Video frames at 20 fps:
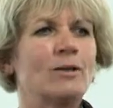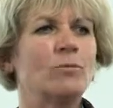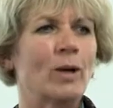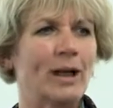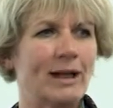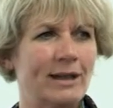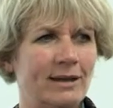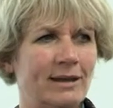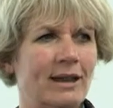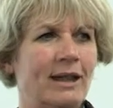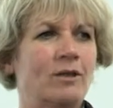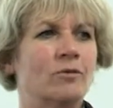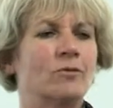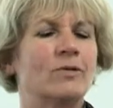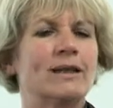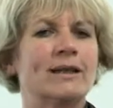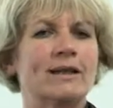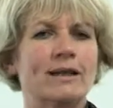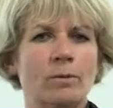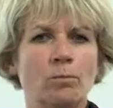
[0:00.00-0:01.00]
waiting for
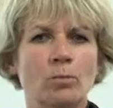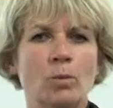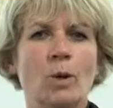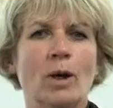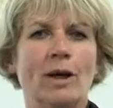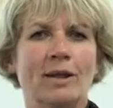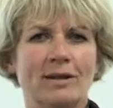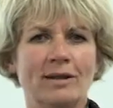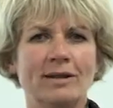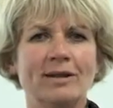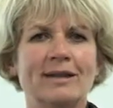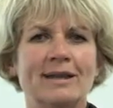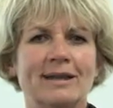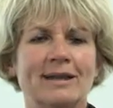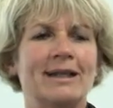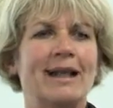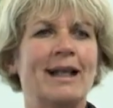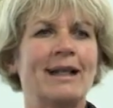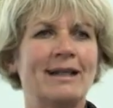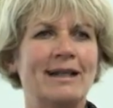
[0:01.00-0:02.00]
someone to
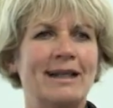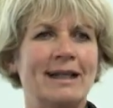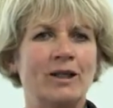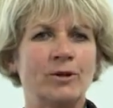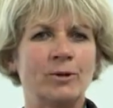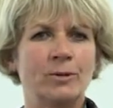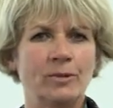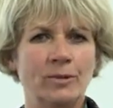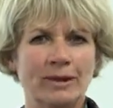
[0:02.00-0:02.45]
tell you